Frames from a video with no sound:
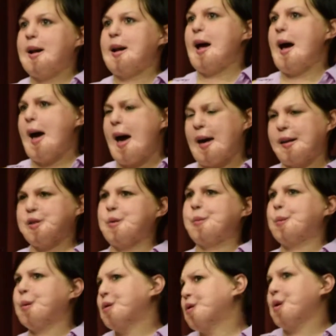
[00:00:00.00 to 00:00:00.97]
and I asked
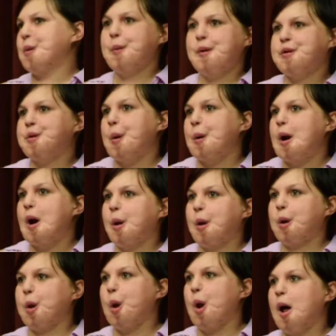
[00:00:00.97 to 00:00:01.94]
him, well, so what's going on
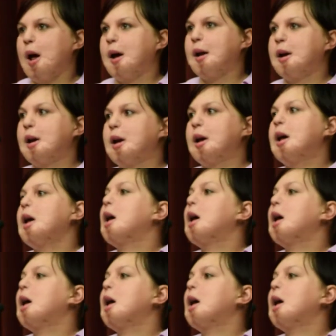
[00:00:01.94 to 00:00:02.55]
with Juan?